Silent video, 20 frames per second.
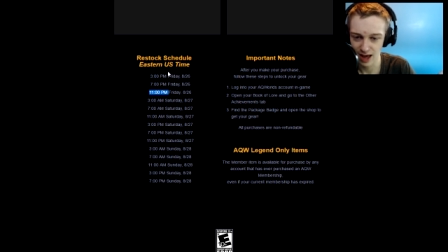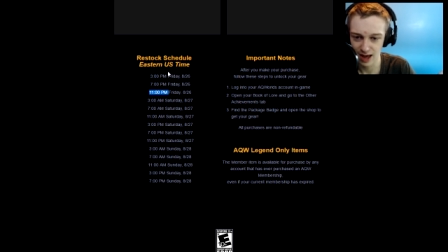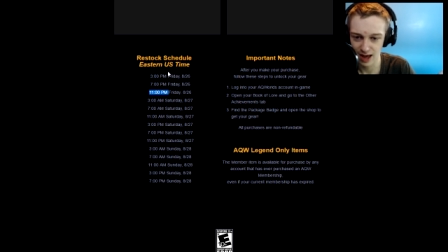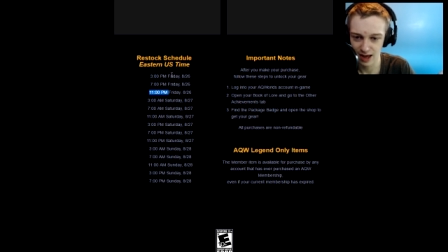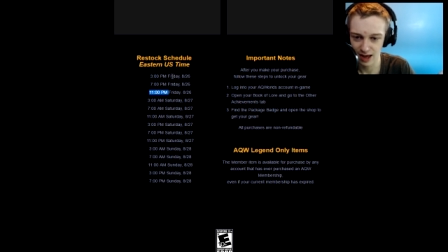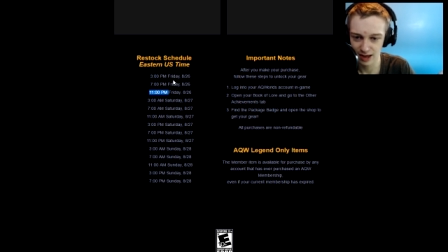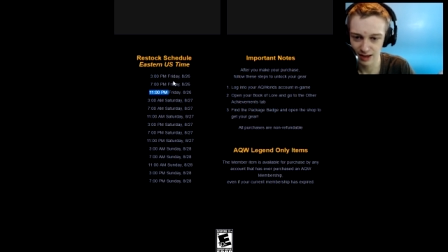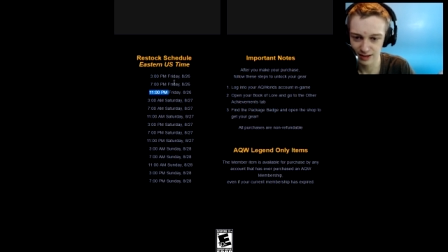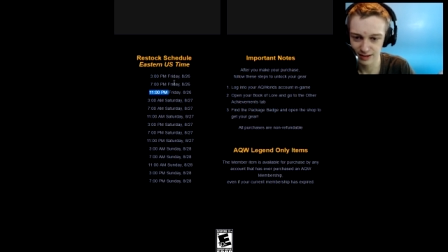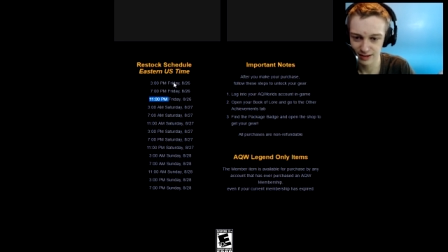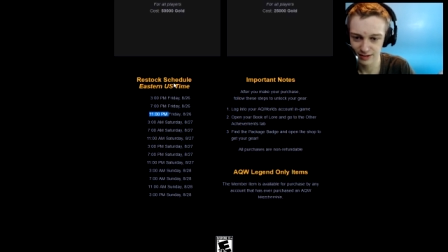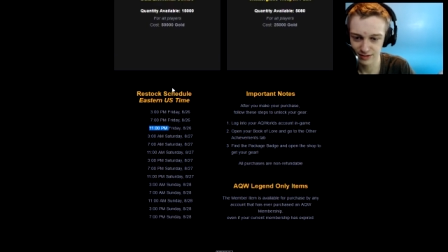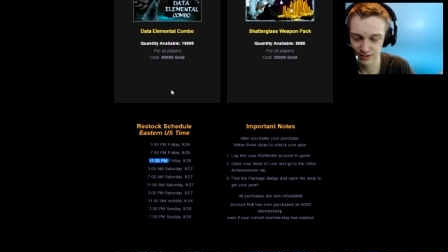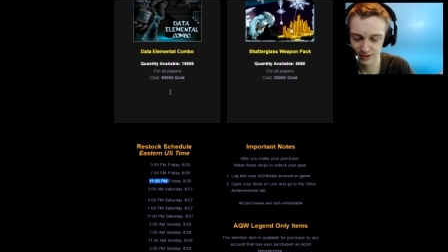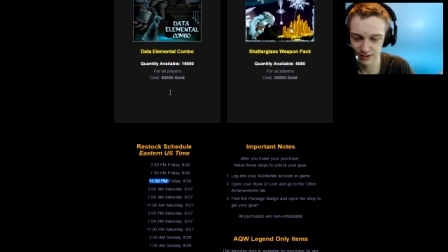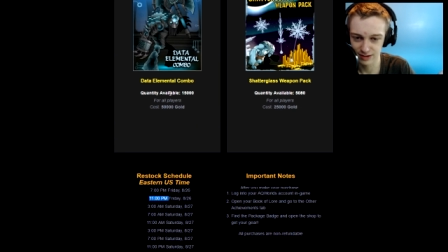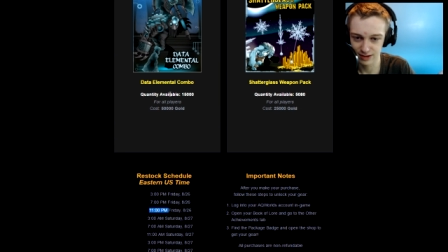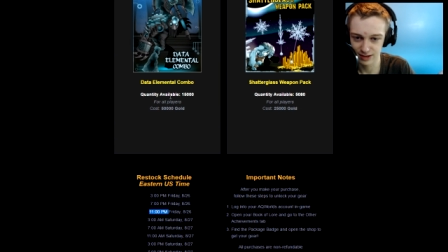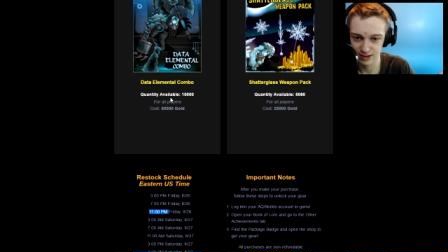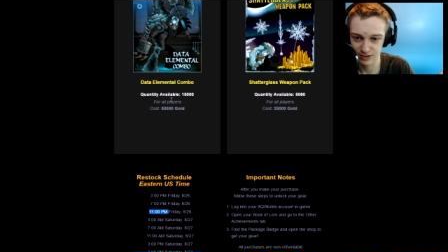Uh, this is on
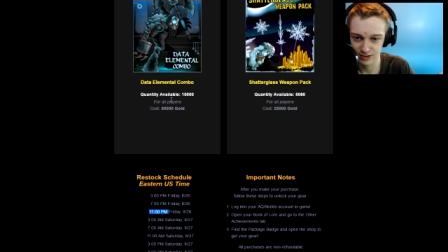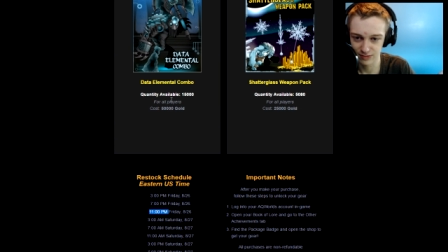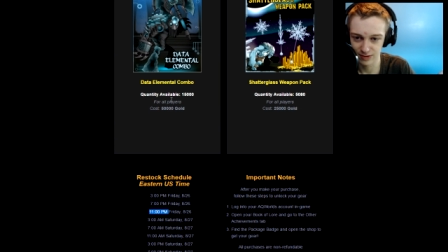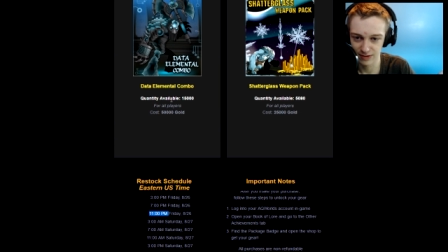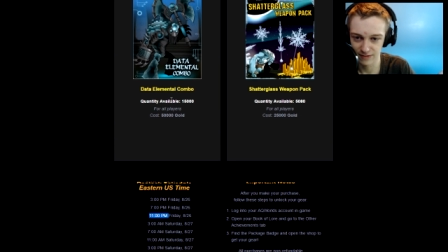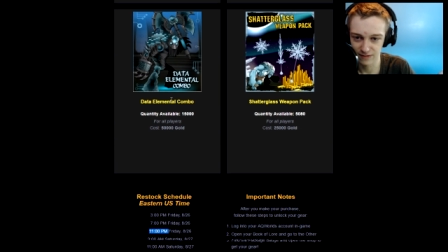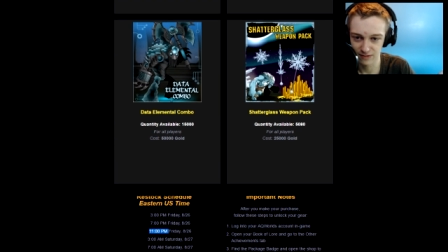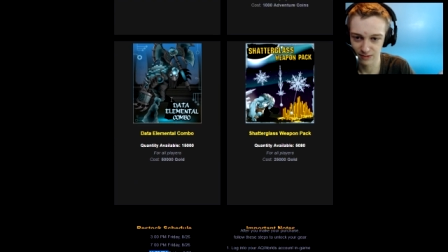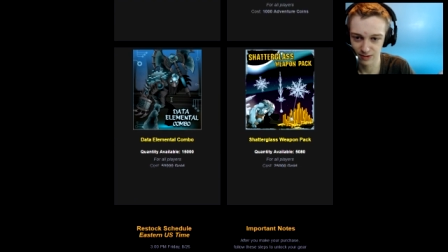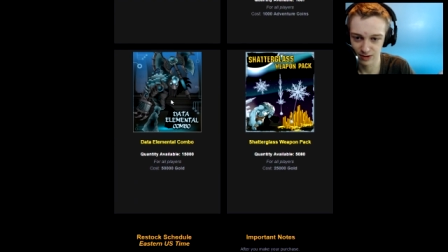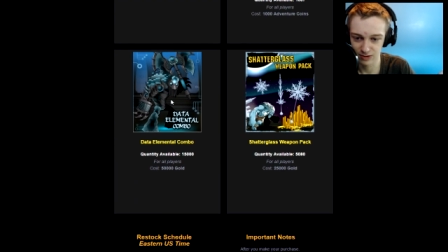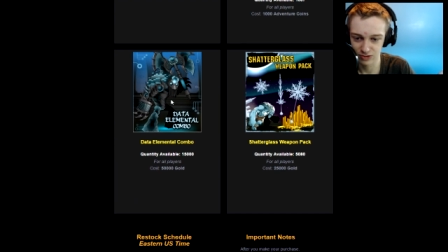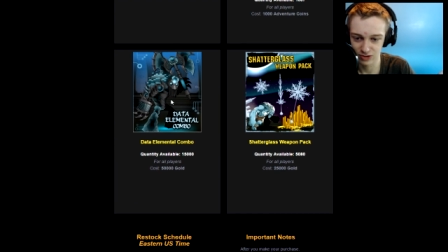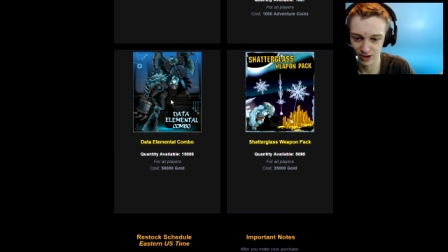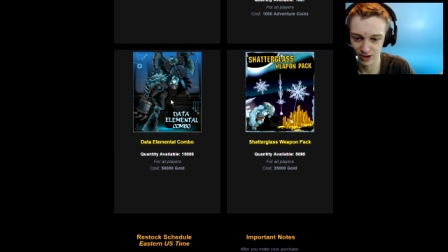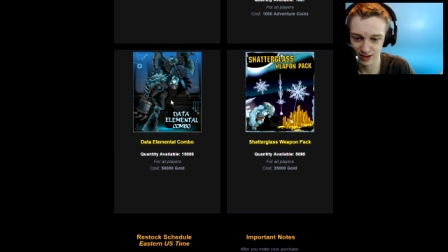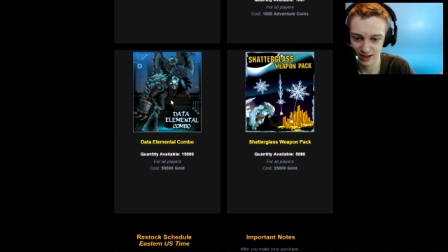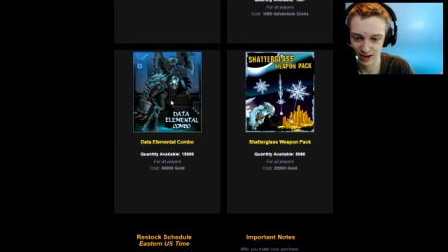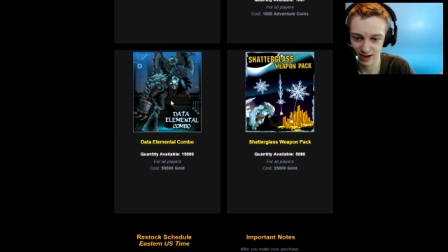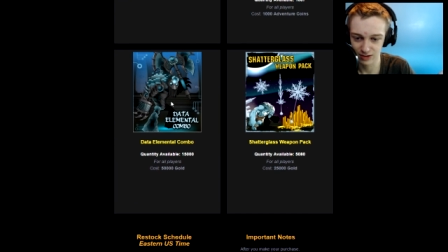Elaine's Twitter if you want to go
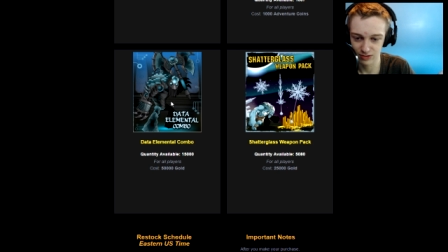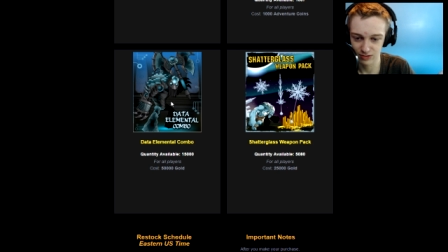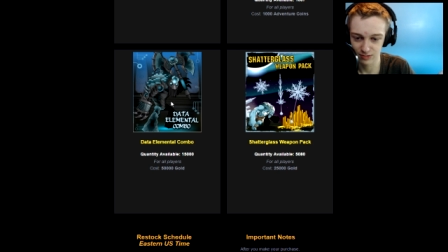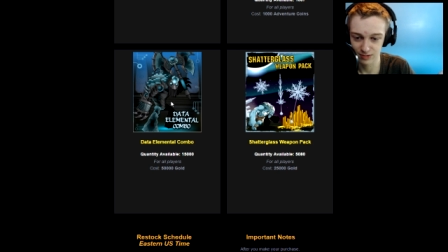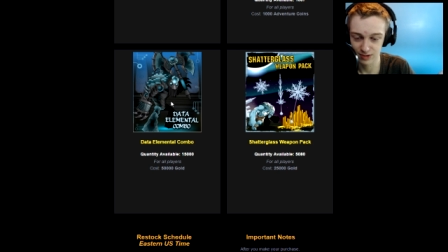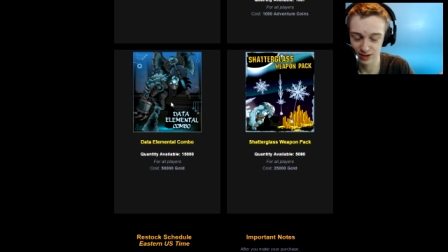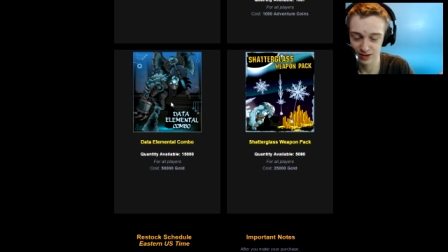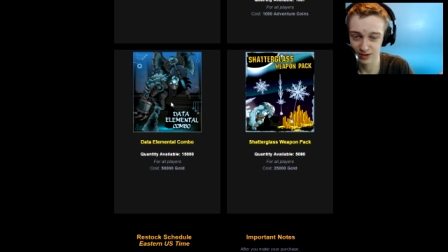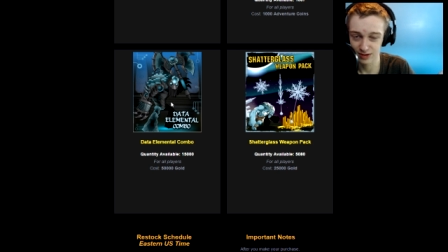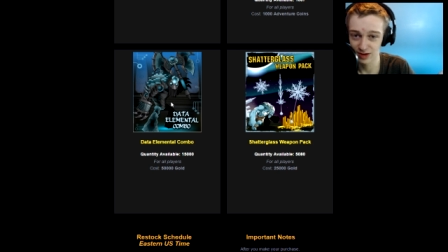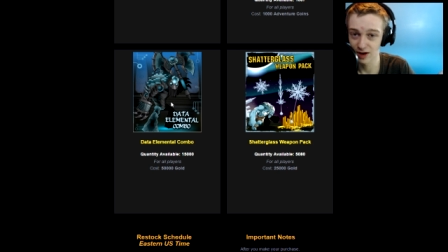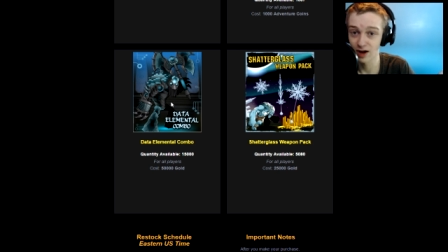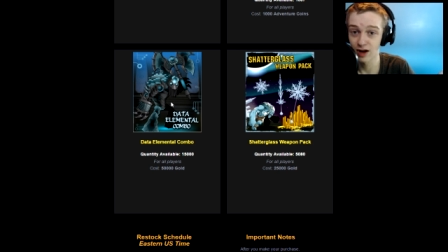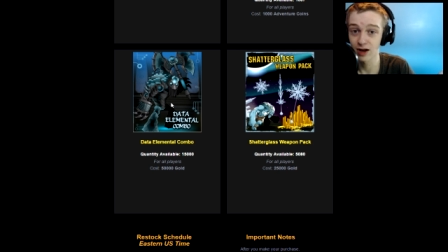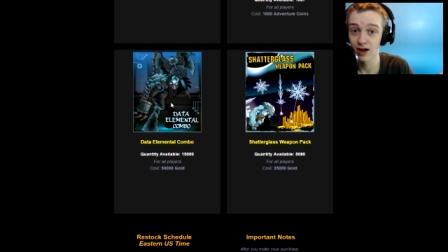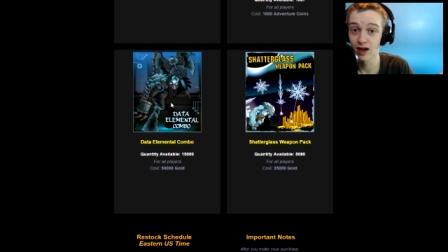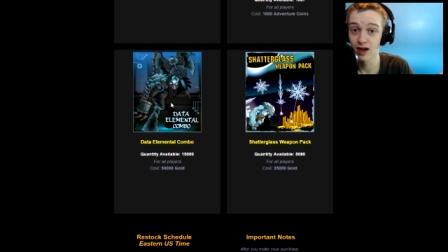check the actual restock.